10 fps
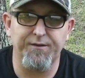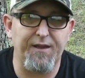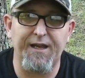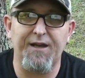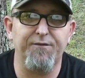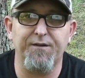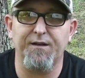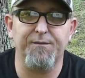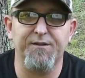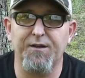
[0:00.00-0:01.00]
They have
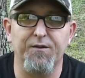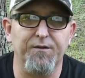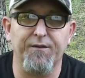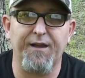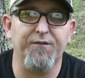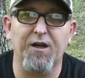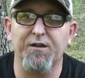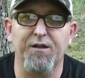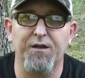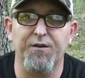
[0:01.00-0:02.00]
deer. They've got
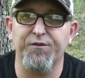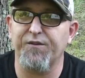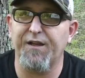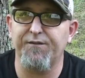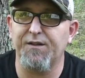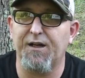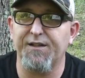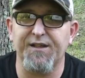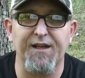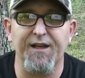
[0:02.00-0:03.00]
ghost. They've got
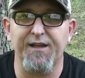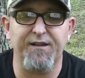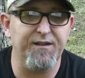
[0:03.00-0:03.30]
tank,